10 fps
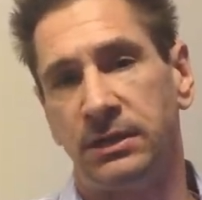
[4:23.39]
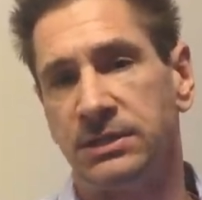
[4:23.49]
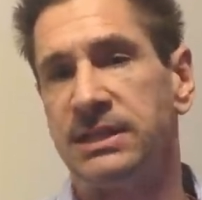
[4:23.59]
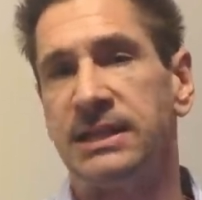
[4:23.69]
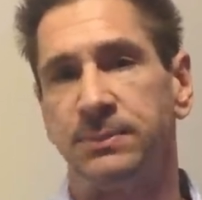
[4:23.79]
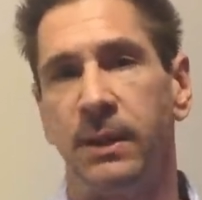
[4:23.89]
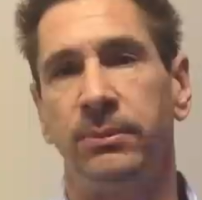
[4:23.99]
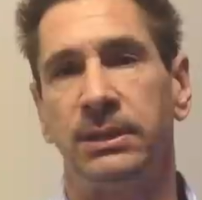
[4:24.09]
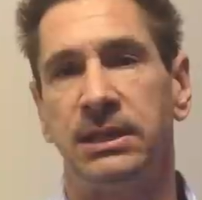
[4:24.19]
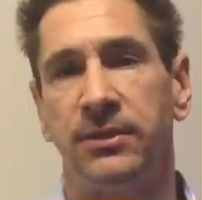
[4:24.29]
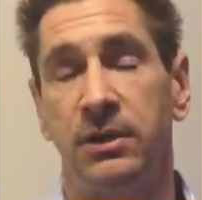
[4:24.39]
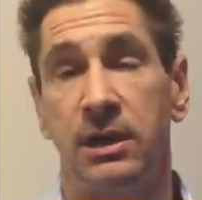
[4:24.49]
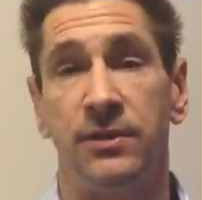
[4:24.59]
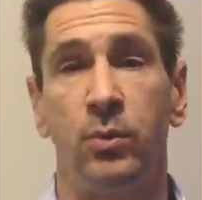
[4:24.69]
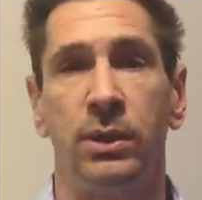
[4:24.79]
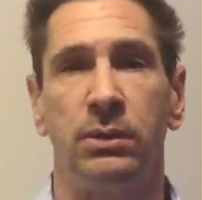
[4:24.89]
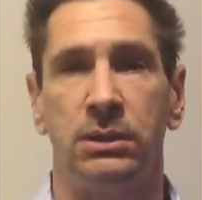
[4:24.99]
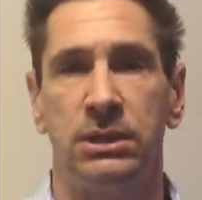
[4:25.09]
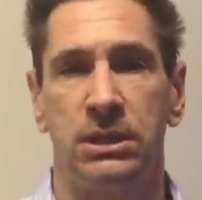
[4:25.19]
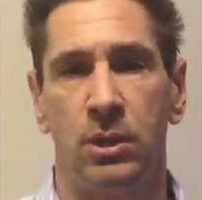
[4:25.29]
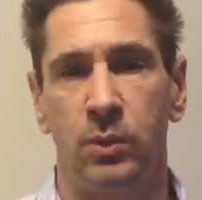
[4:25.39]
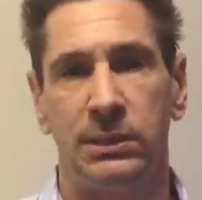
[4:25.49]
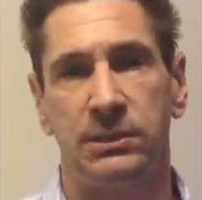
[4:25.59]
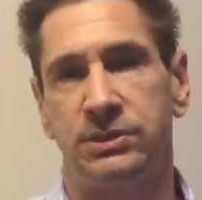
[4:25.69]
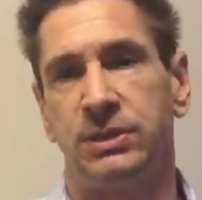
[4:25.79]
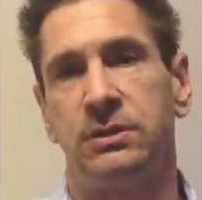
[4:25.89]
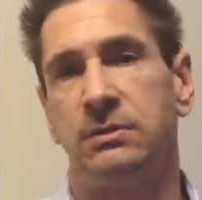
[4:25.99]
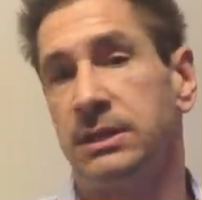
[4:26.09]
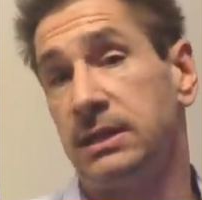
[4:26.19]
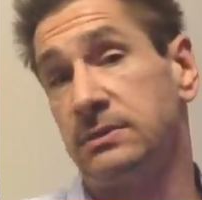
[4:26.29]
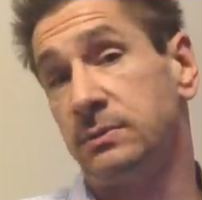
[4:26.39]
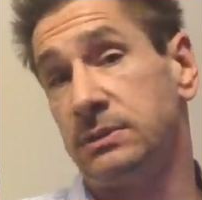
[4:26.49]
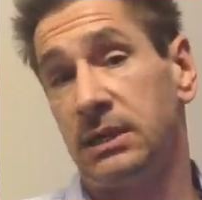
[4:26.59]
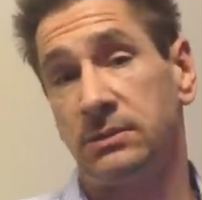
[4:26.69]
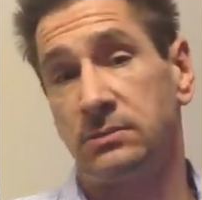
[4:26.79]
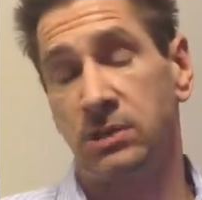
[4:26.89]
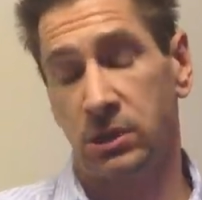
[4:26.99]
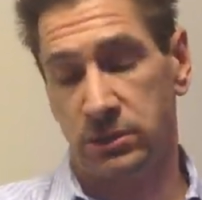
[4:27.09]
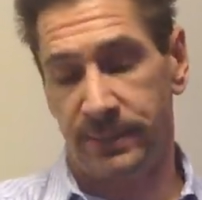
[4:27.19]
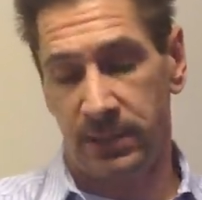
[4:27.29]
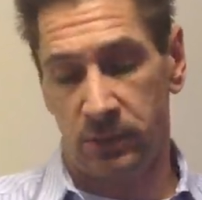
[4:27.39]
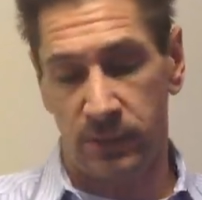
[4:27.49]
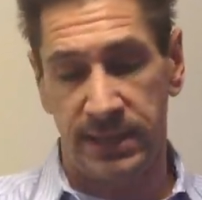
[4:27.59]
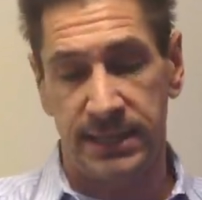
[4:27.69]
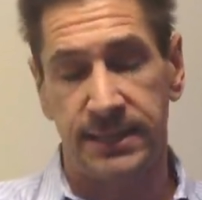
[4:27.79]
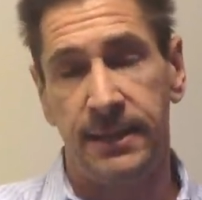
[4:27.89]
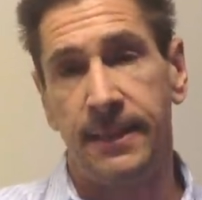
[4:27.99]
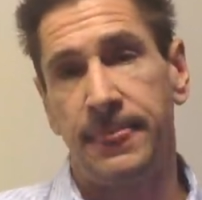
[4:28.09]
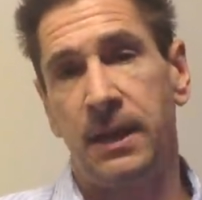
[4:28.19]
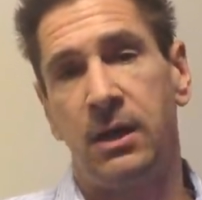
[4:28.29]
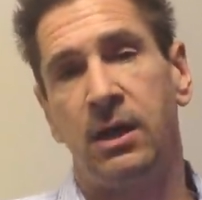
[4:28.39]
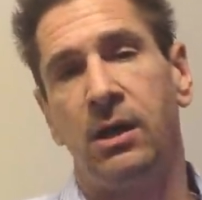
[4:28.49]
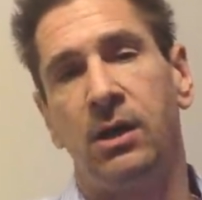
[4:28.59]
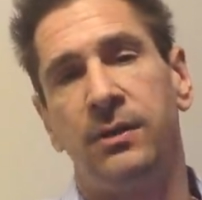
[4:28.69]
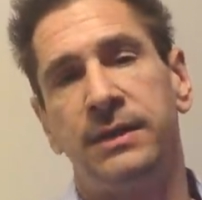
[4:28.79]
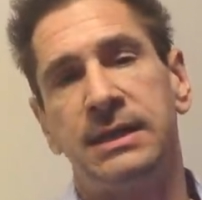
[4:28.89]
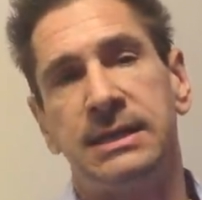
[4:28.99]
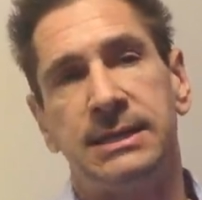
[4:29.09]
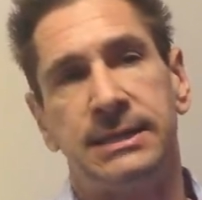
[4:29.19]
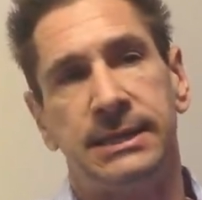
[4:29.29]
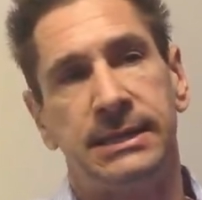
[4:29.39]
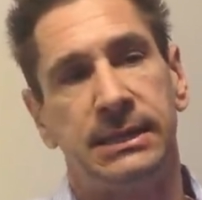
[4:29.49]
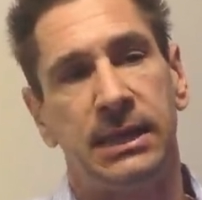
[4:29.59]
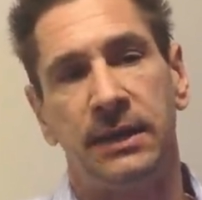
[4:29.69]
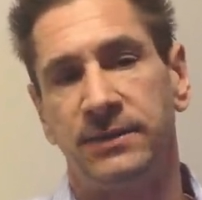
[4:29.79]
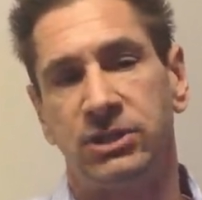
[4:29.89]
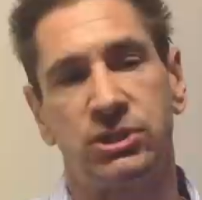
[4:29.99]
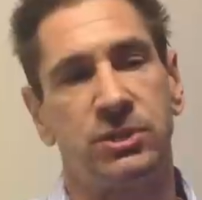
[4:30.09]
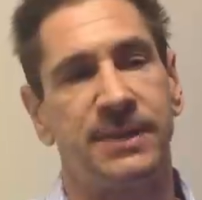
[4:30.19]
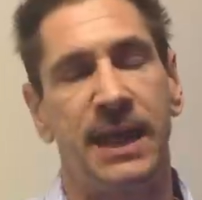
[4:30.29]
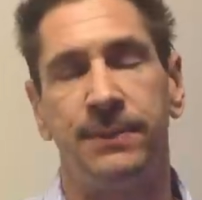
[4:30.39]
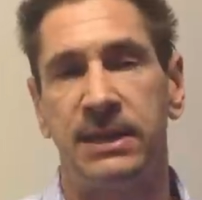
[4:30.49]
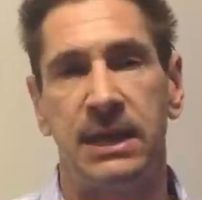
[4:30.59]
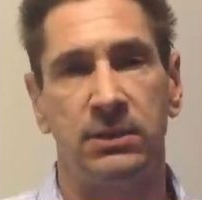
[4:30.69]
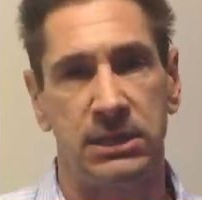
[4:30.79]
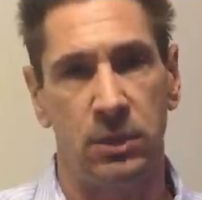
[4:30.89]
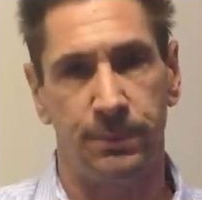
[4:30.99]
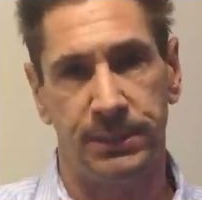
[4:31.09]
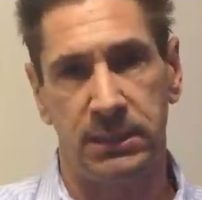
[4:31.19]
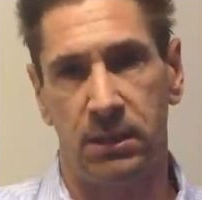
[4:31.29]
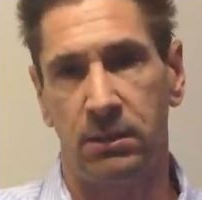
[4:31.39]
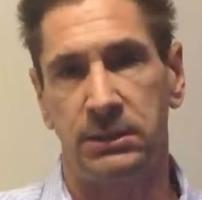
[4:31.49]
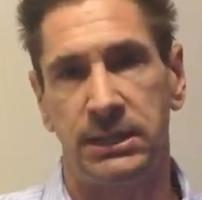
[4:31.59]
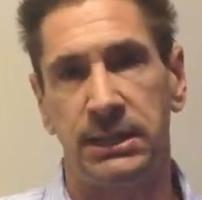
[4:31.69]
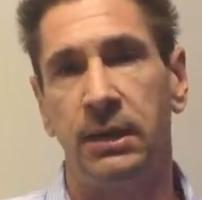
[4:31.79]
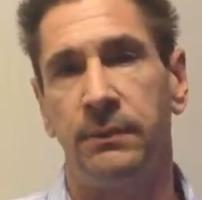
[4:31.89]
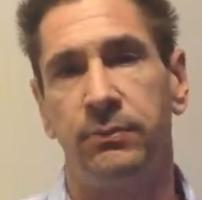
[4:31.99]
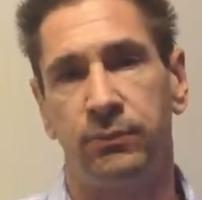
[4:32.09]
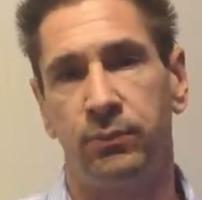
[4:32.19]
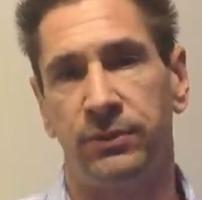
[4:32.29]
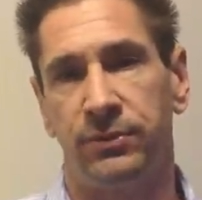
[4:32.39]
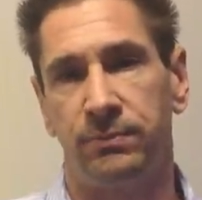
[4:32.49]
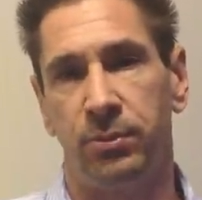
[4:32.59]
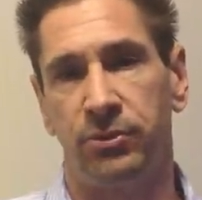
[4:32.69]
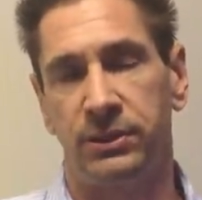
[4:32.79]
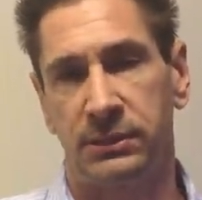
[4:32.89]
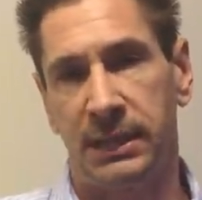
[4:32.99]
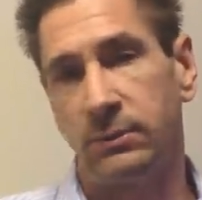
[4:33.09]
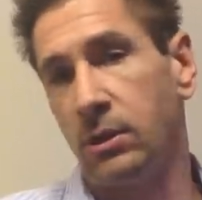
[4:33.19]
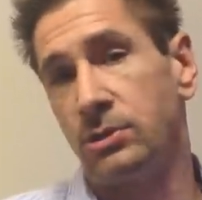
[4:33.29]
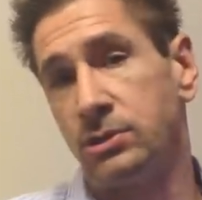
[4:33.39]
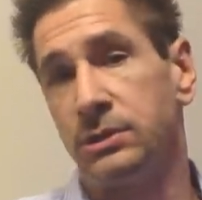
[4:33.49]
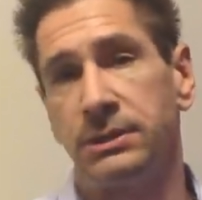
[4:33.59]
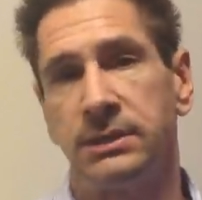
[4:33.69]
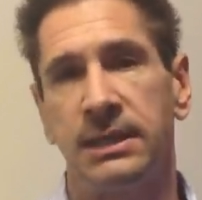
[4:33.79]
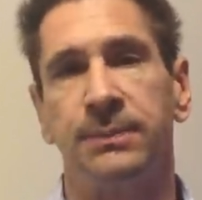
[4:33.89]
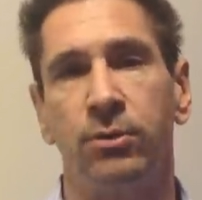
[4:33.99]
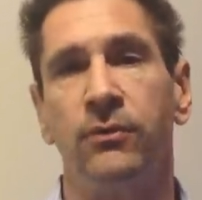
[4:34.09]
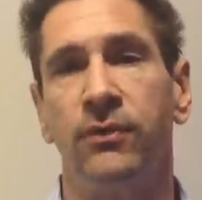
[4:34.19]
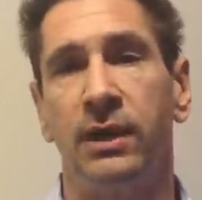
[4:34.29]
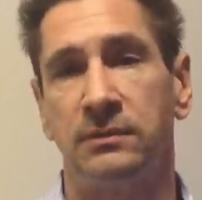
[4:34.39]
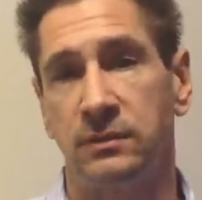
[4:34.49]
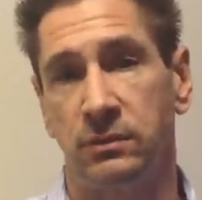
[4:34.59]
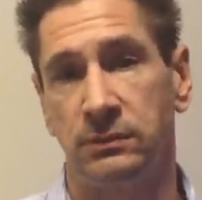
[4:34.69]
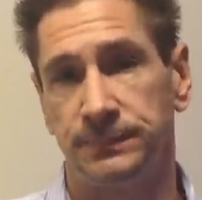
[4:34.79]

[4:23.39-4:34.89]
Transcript: And so that's probably another area that we'll we'll look to. And then, as we talked about already, uh, on the uh, a lot of it's just going to be happening out in the open on GitHub with both the Cloud Launcher and the Profile tool.